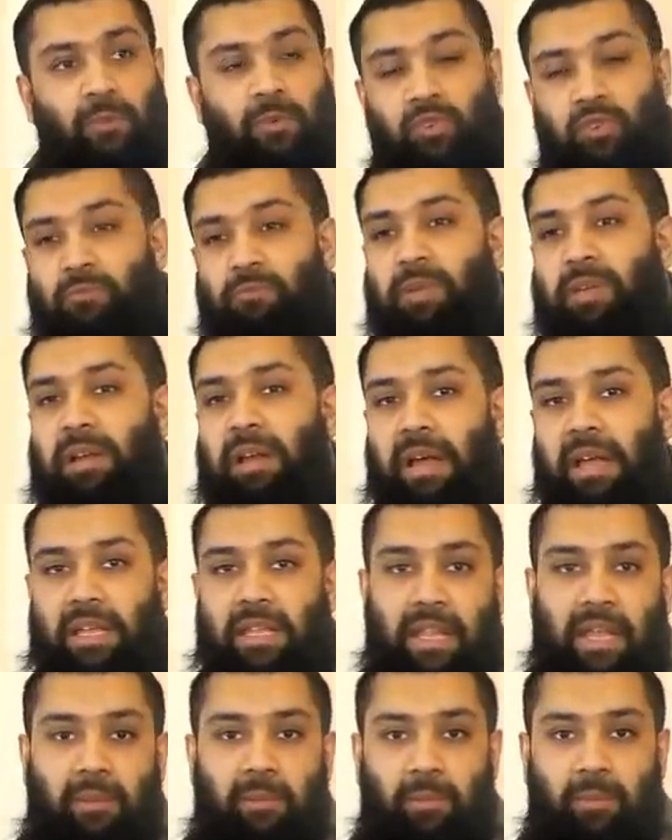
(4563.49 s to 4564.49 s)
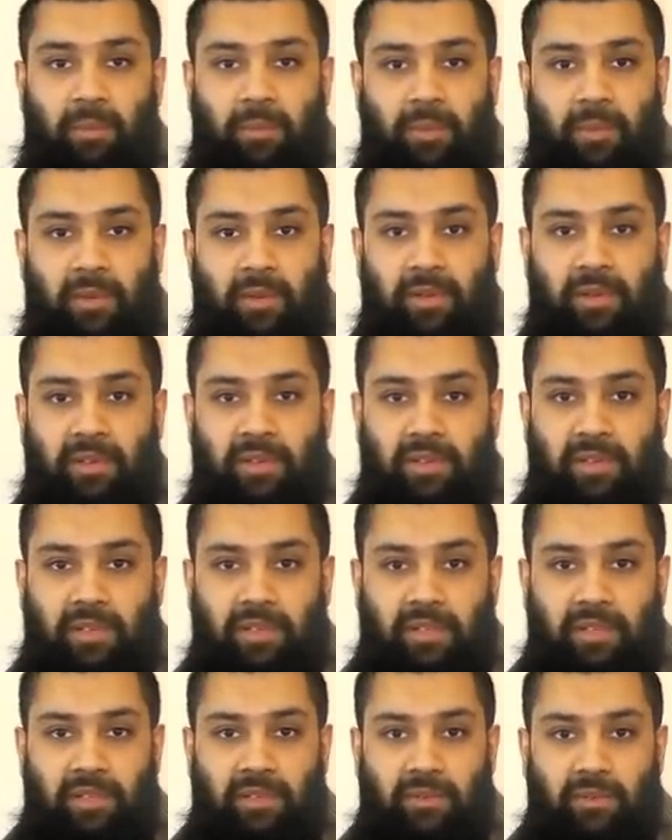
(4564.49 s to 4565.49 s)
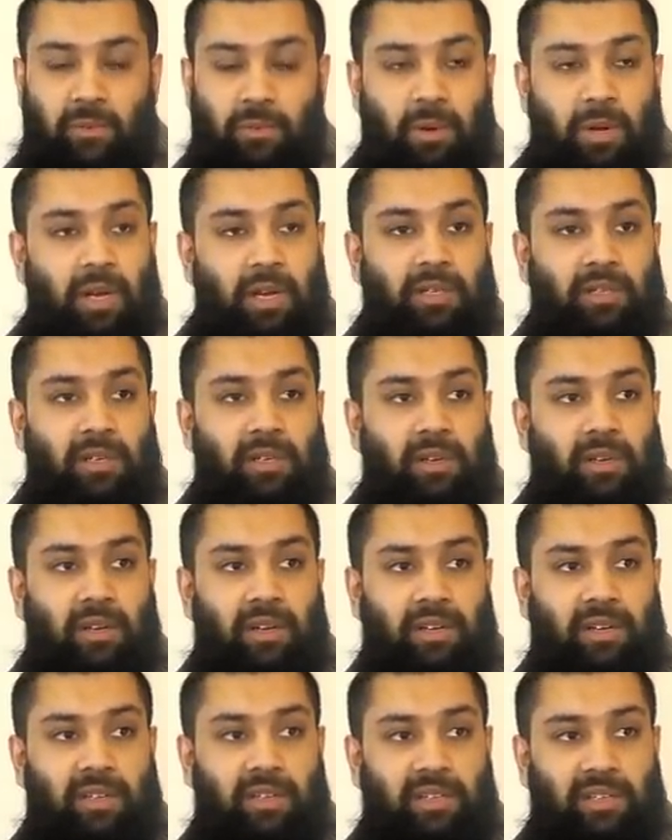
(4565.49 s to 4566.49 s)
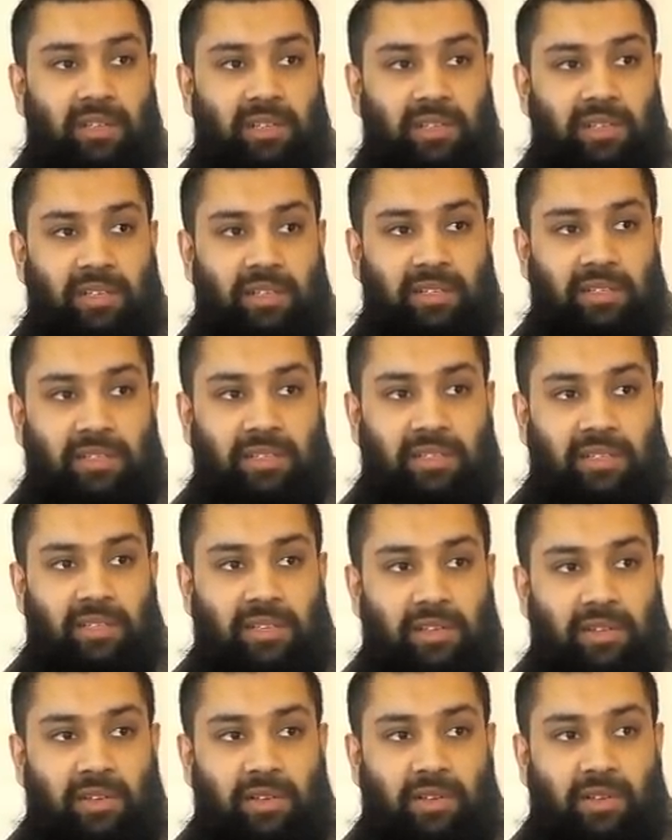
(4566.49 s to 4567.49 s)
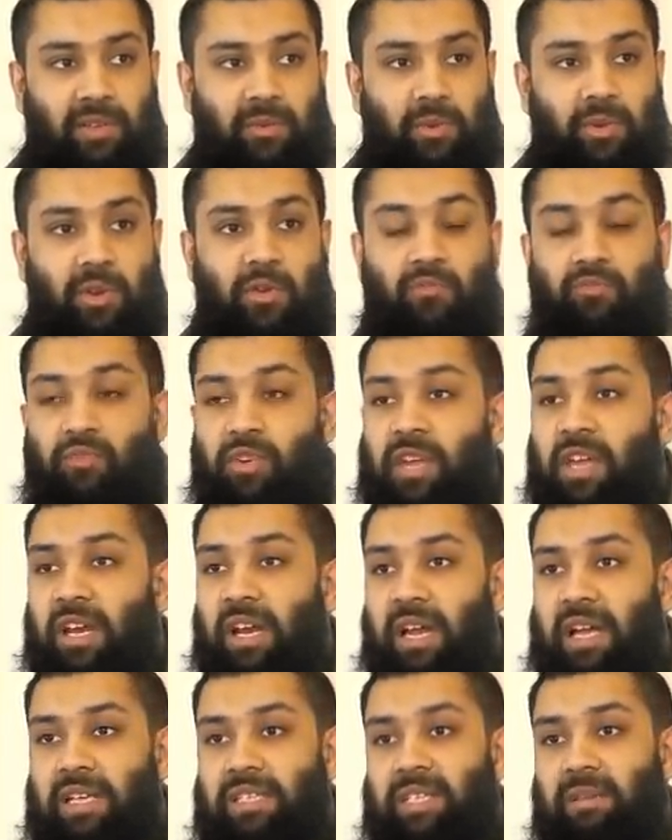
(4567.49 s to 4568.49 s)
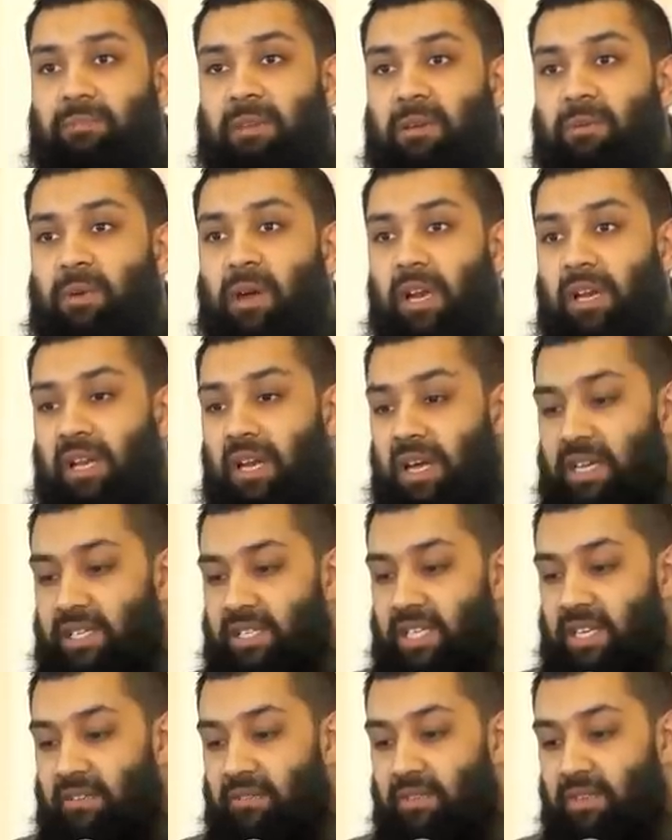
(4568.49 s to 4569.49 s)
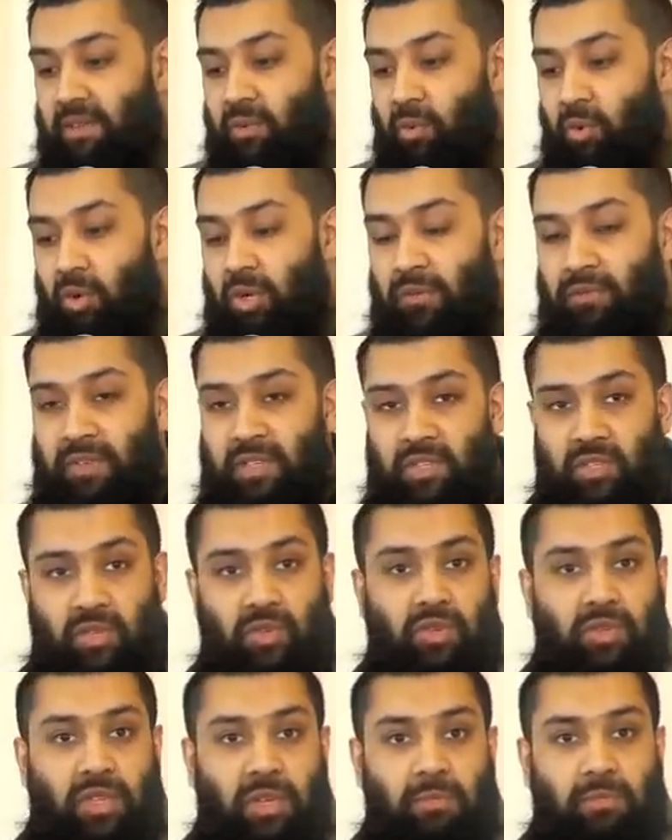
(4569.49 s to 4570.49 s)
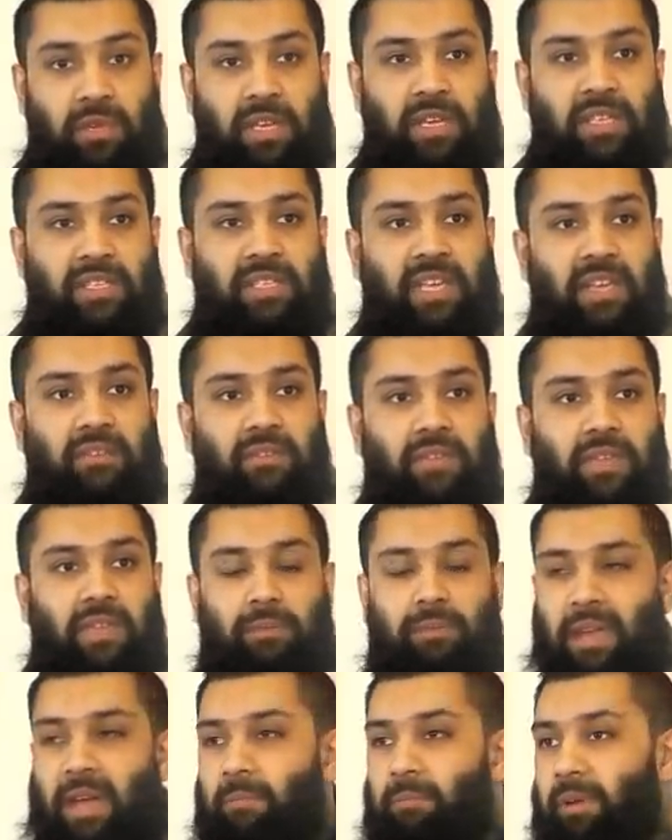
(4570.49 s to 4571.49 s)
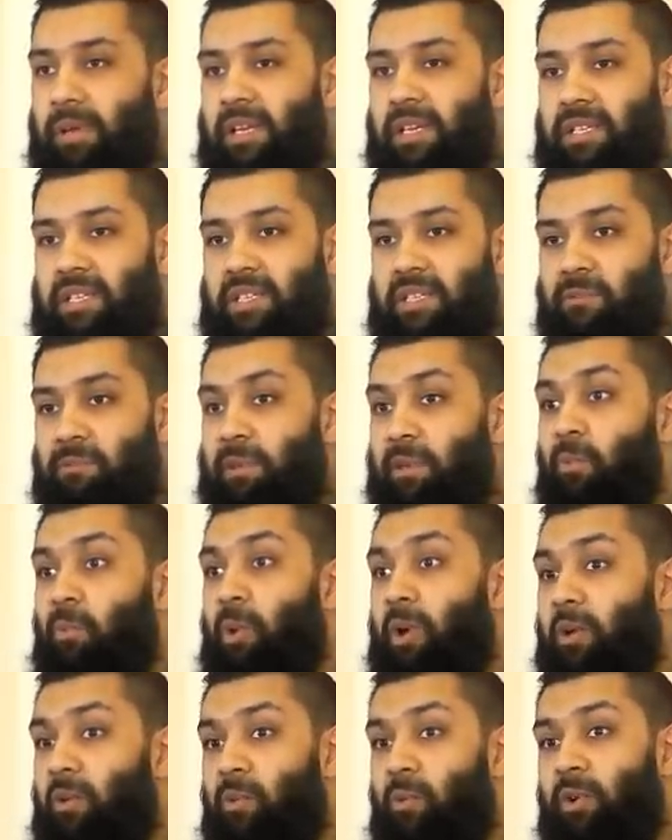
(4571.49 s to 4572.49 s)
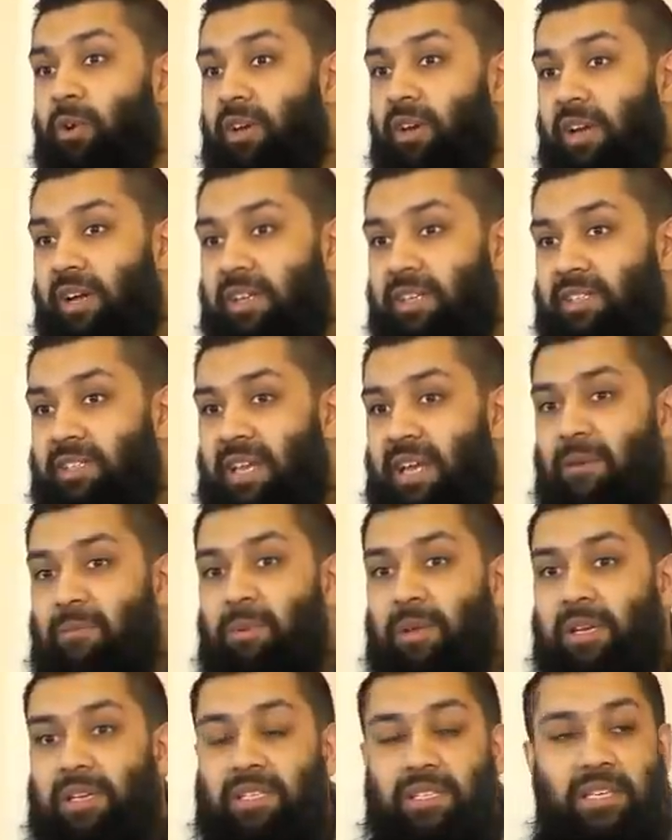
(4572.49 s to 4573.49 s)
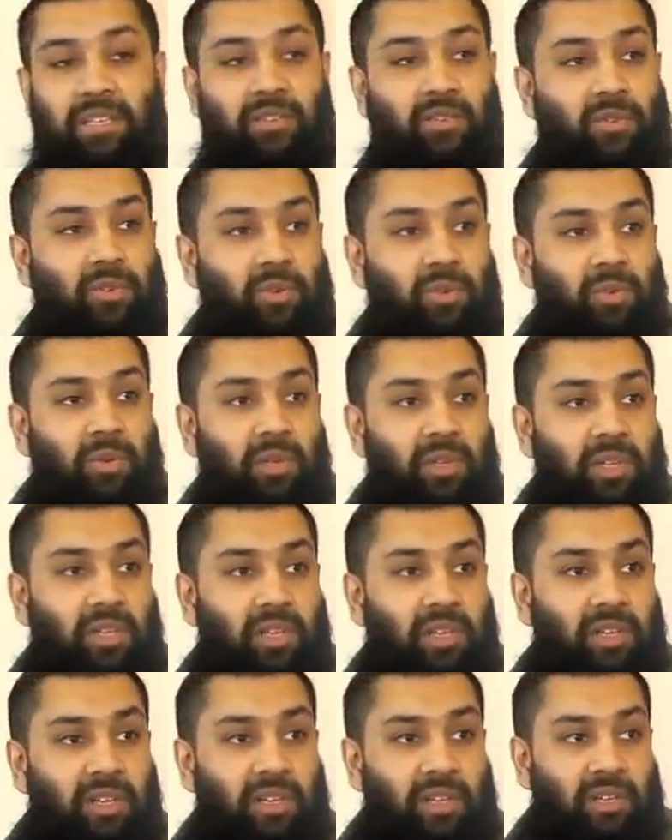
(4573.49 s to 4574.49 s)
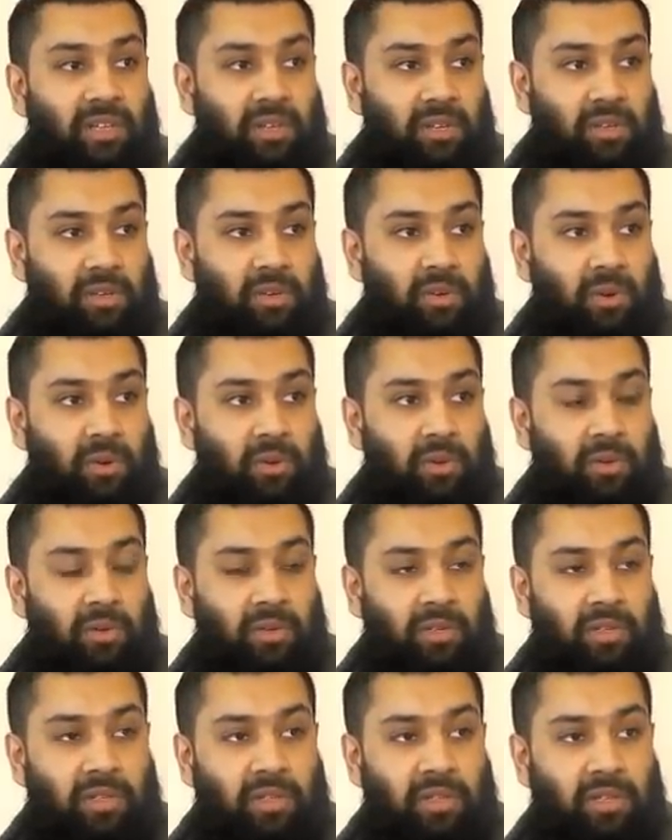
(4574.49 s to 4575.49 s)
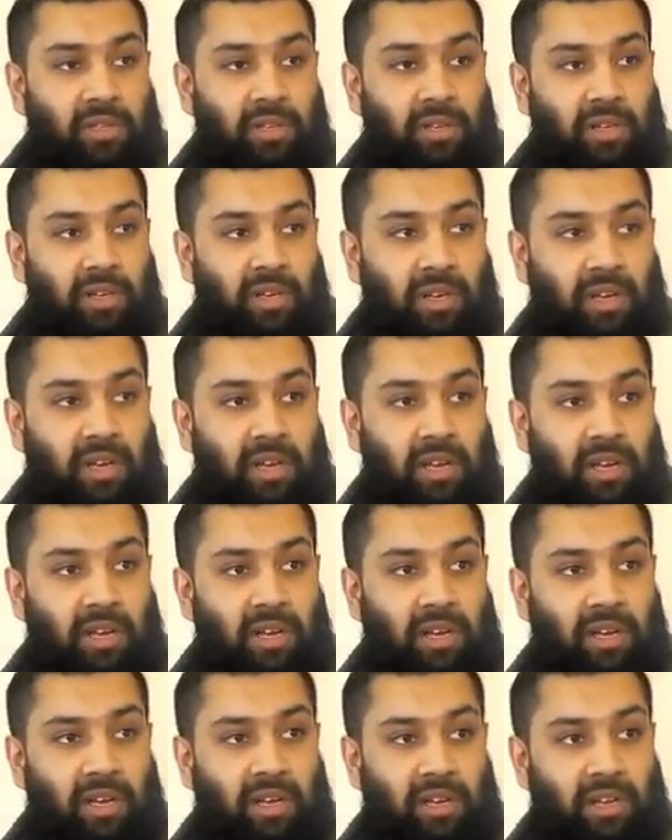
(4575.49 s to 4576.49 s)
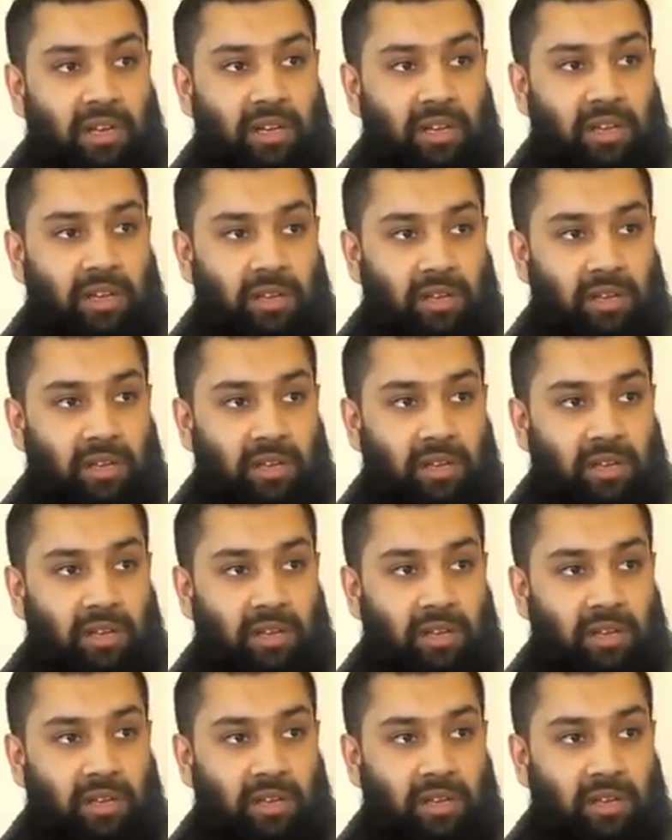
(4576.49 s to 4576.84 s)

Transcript: we should be like them. SubhanAllah. We don't realize that maybe Allah is giving all of this to them. He's giving them the ability to be well organized, the ability to, you know, uh,